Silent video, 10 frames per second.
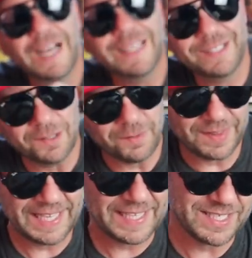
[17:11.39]
I don't
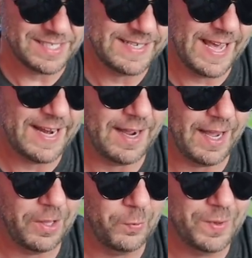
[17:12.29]
think it's a dead
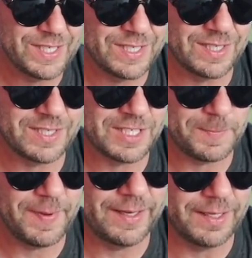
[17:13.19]
eye, which is the
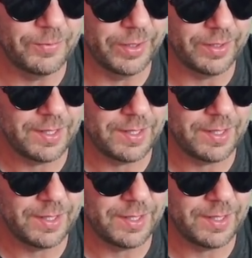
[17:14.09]
suspending one,